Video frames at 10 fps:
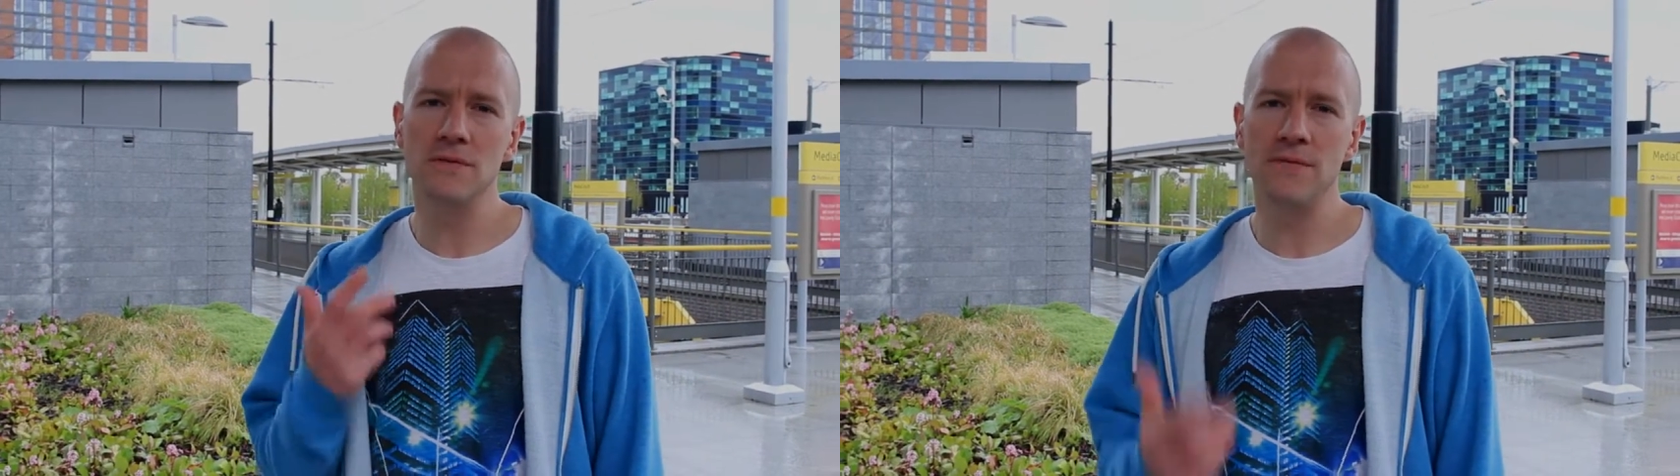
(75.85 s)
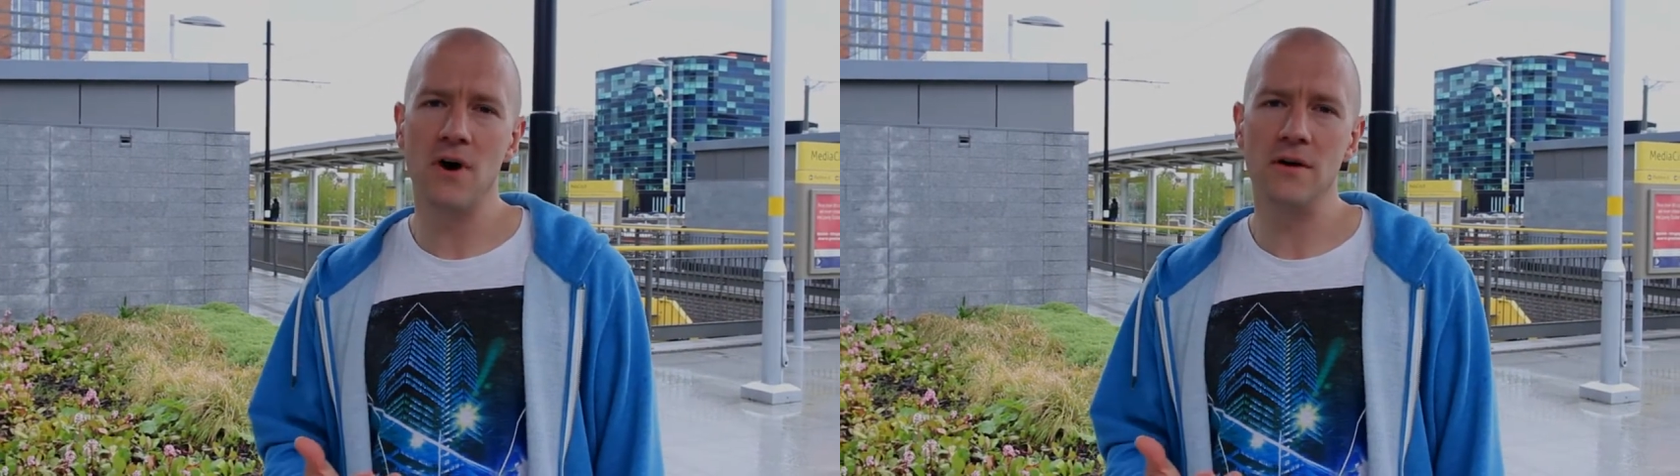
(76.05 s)

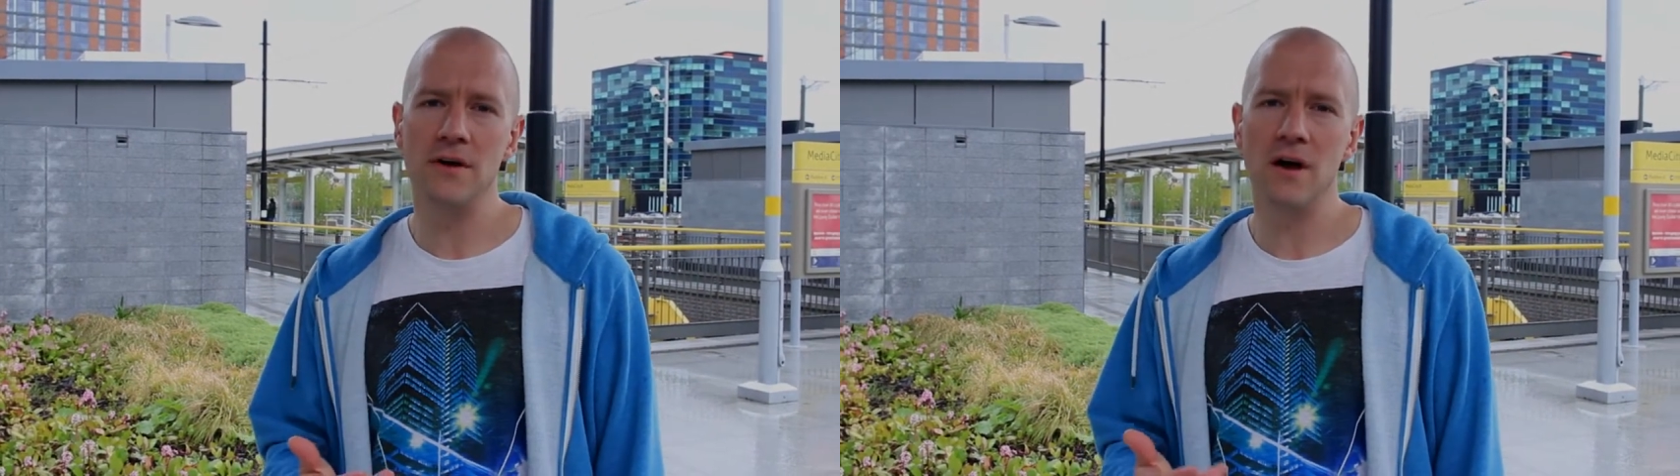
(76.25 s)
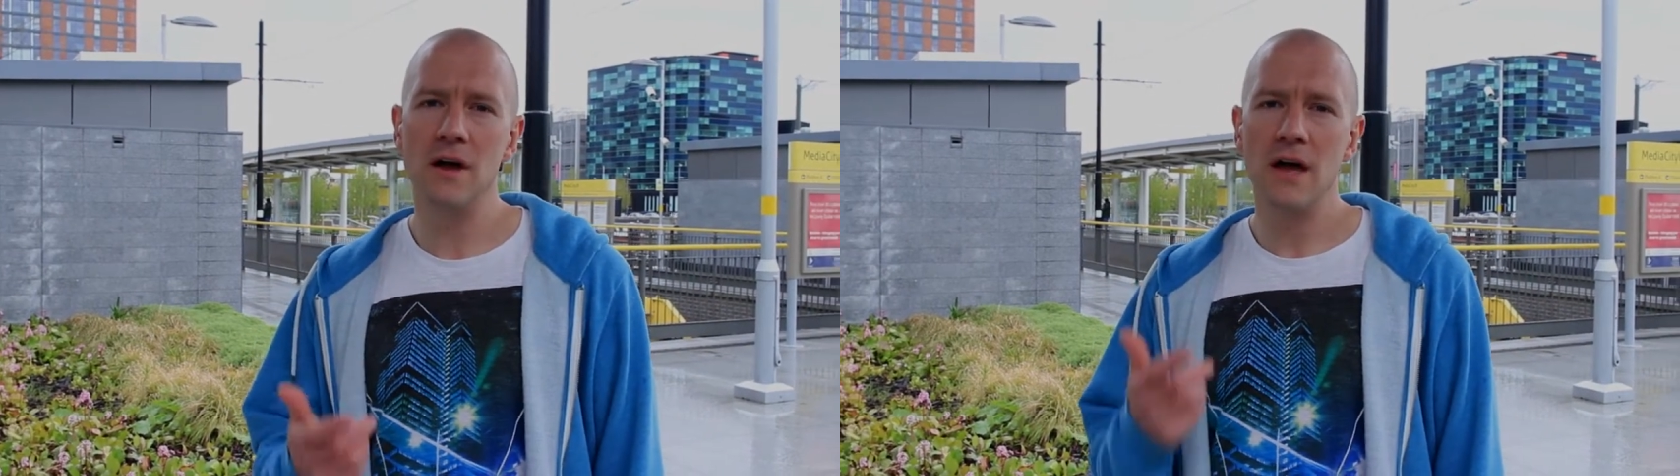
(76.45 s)

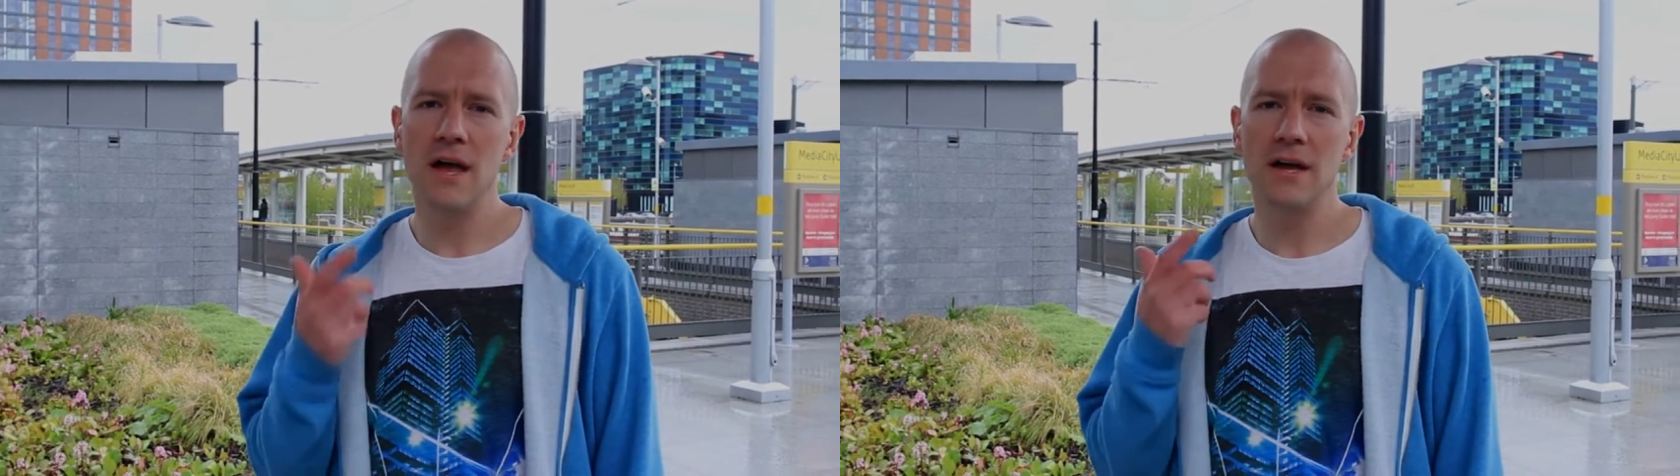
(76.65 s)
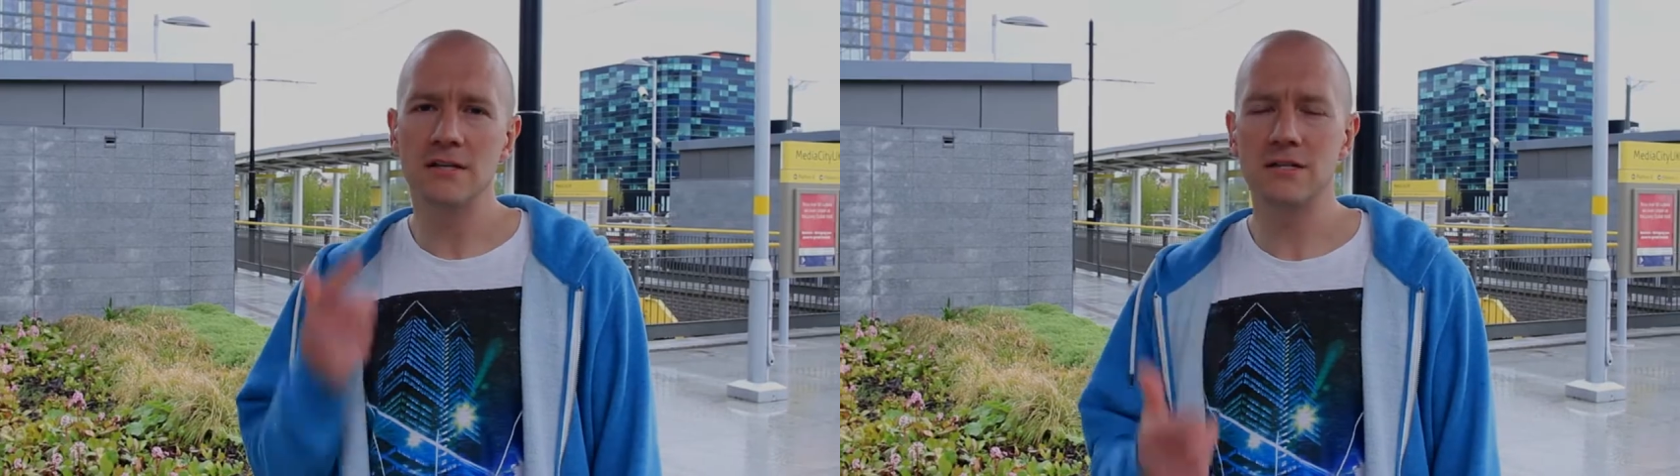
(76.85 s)
Father
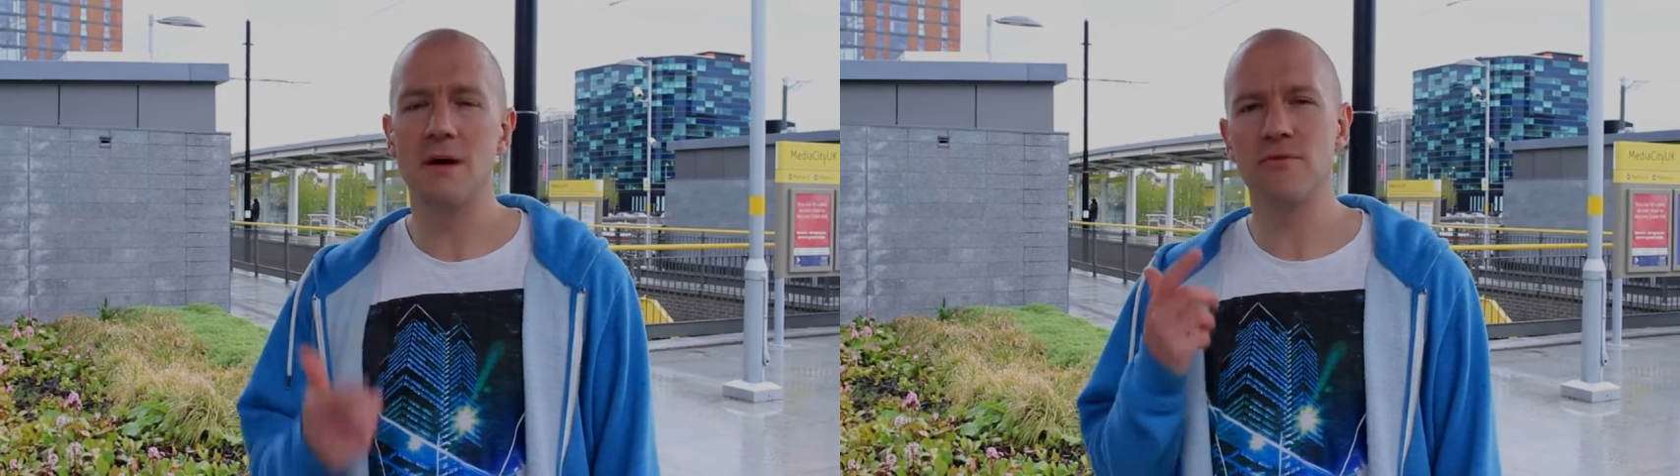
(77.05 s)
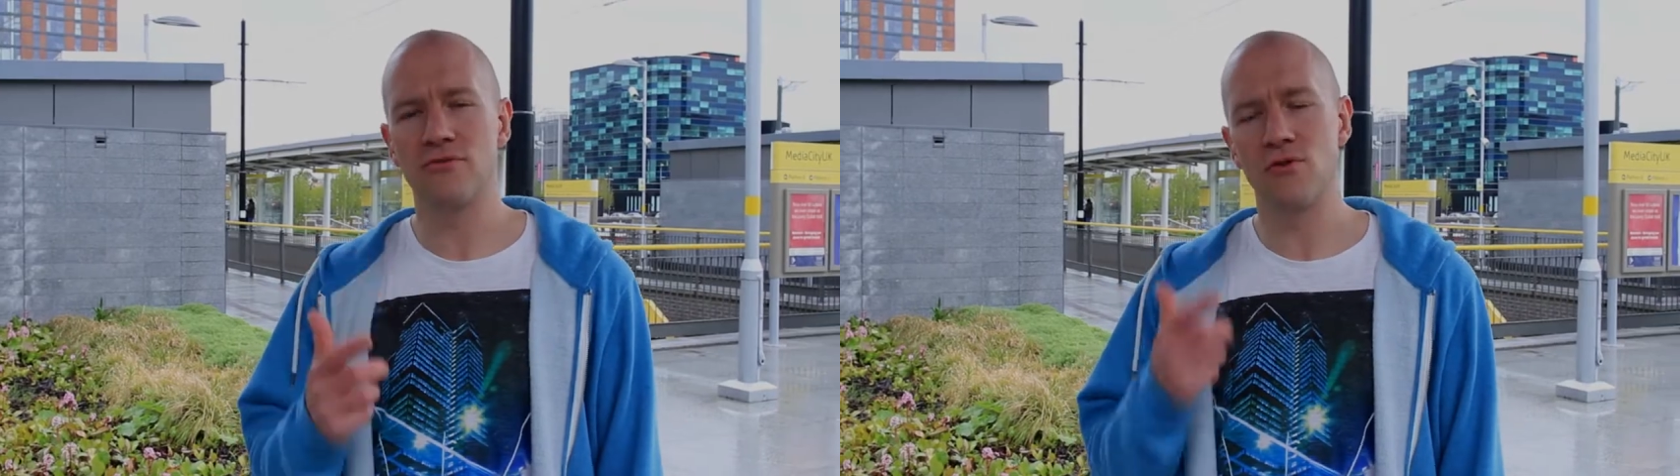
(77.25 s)

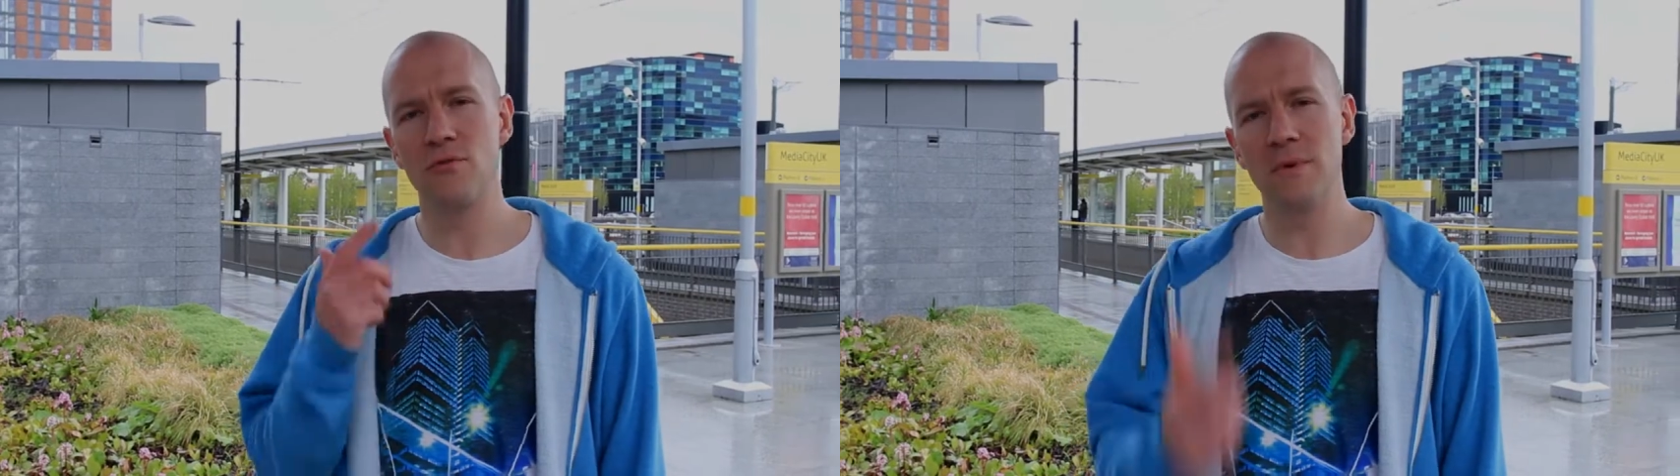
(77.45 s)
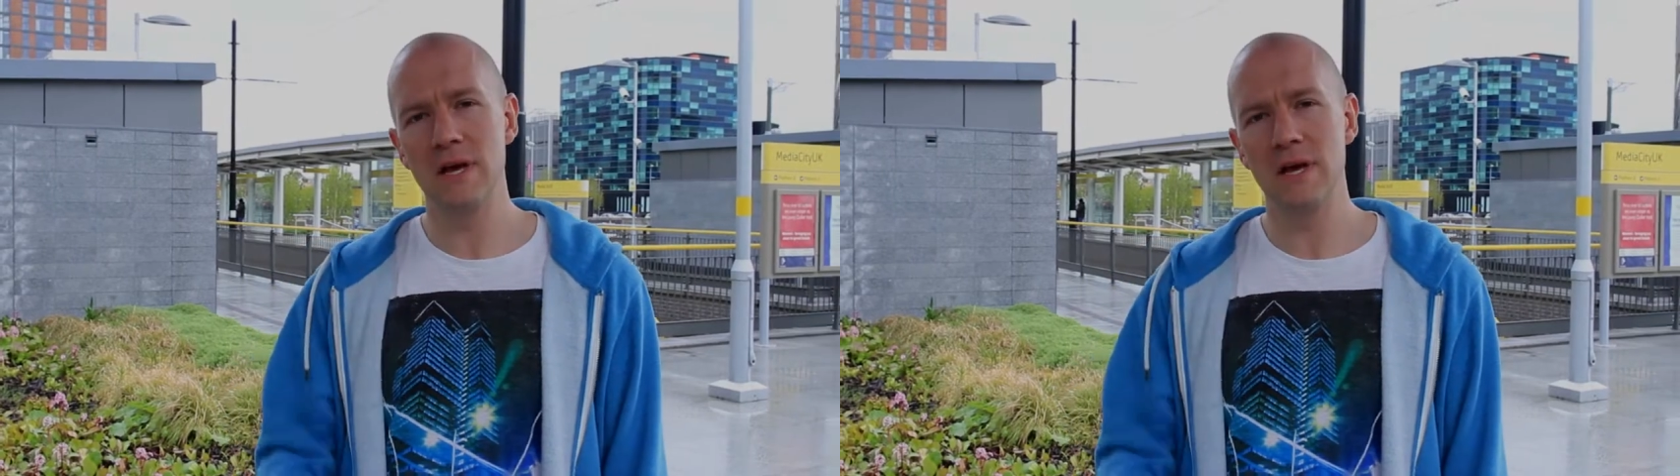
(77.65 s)
except through